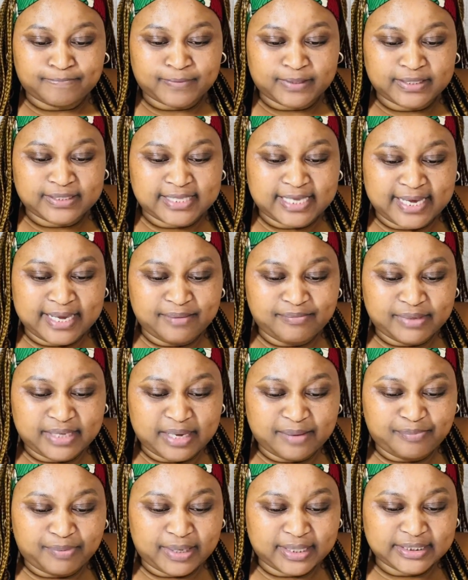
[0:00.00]
The
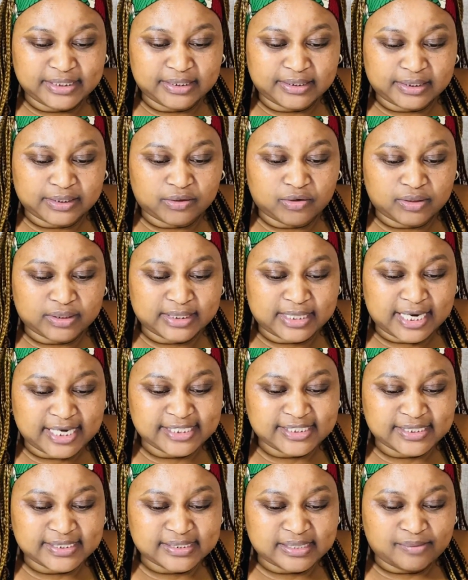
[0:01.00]
MK party
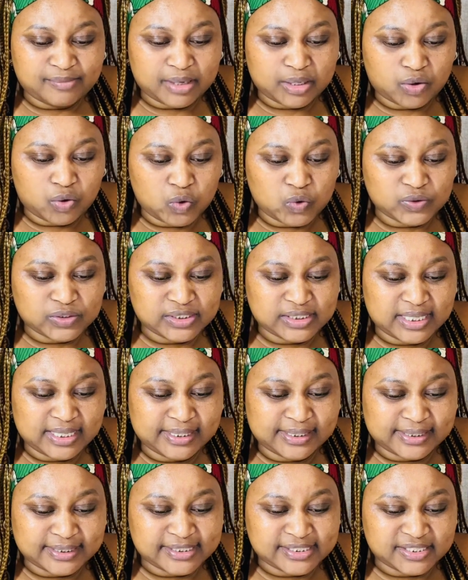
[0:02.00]
recognizes Amakhosi
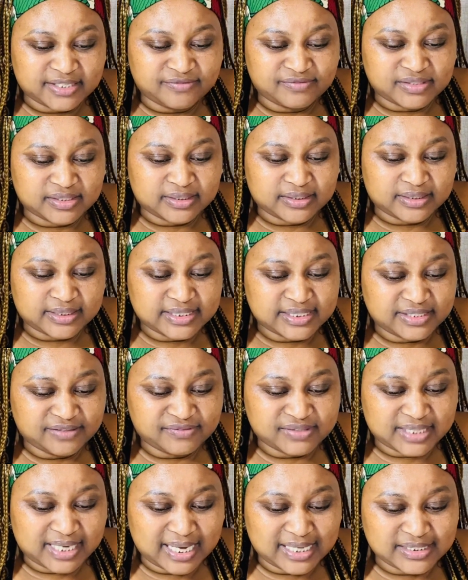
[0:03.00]
and
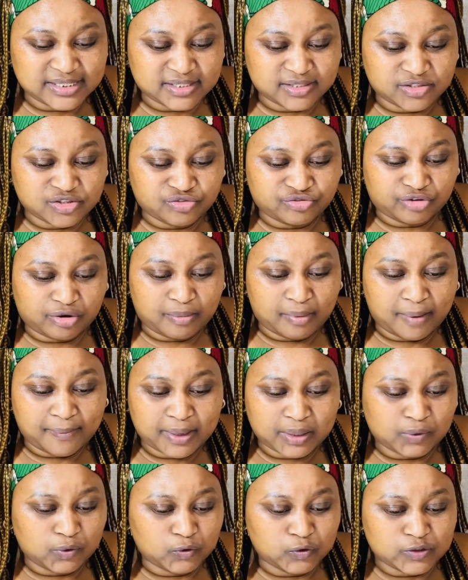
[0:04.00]
receives counsels from
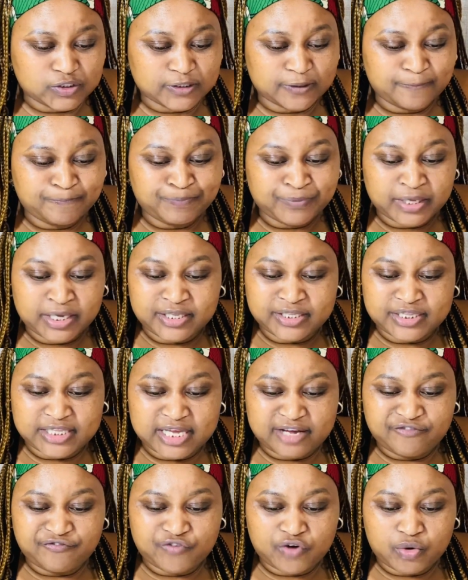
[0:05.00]
Amakhosi.
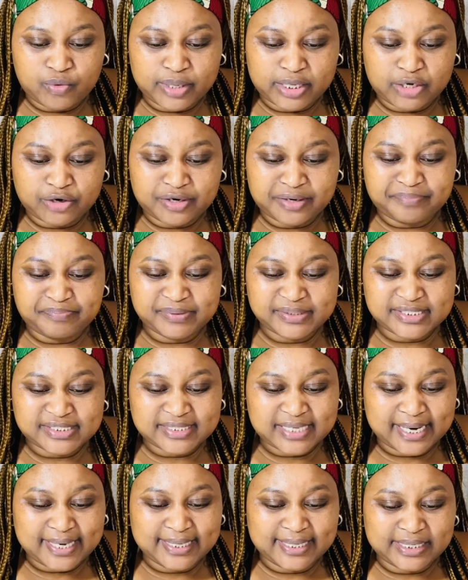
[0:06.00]
Therefore, we cannot be
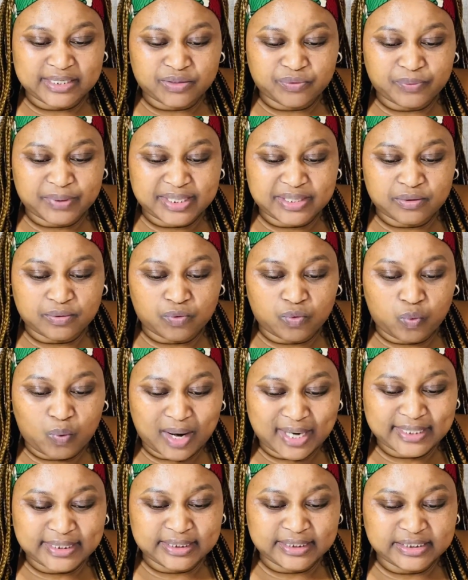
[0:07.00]
silent when
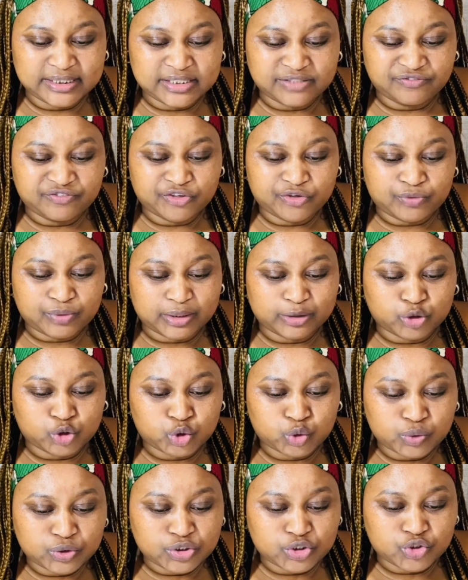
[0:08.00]
one individual
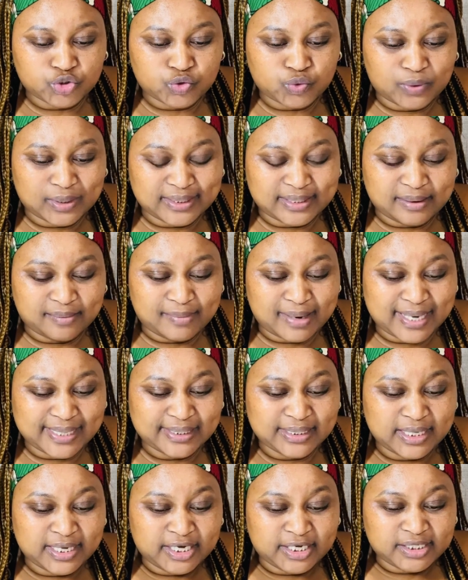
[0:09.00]
chooses to
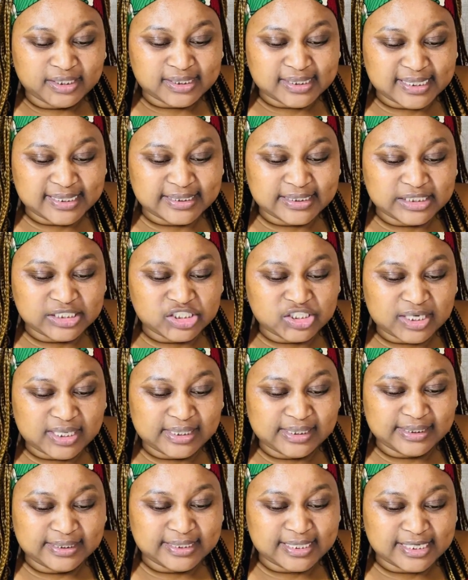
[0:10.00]
undermine traditional
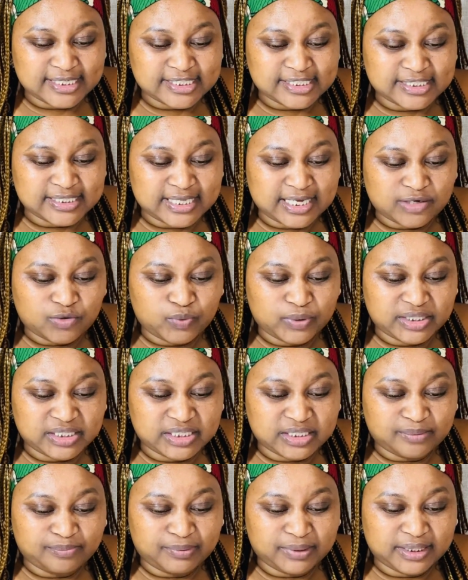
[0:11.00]
leaders that we
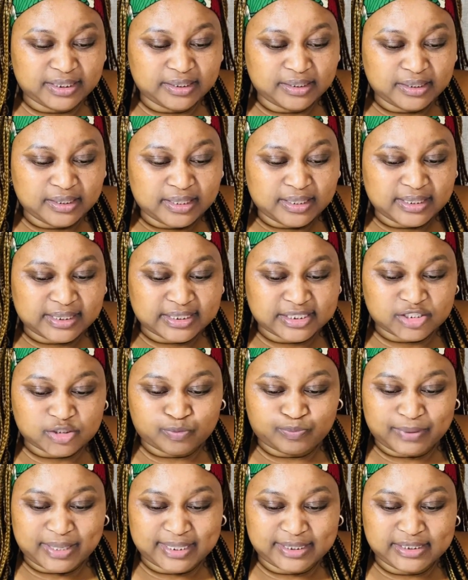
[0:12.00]
deeply
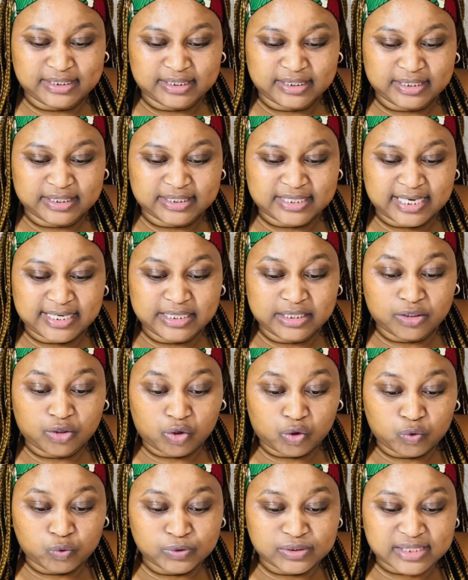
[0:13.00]
respect. That
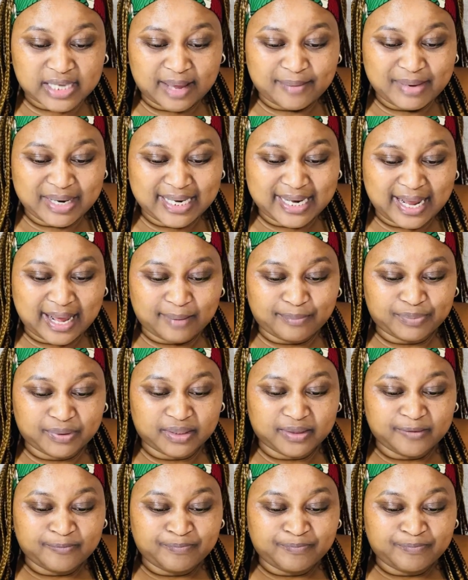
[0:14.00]
includes Abelaphi